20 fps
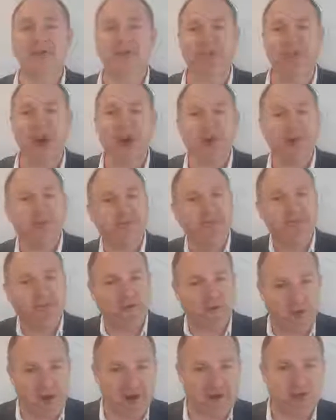and sales
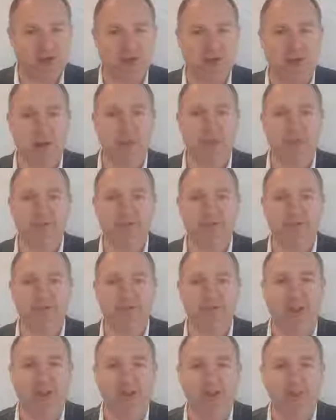strategy in your
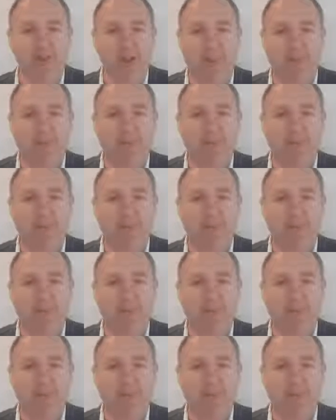business so that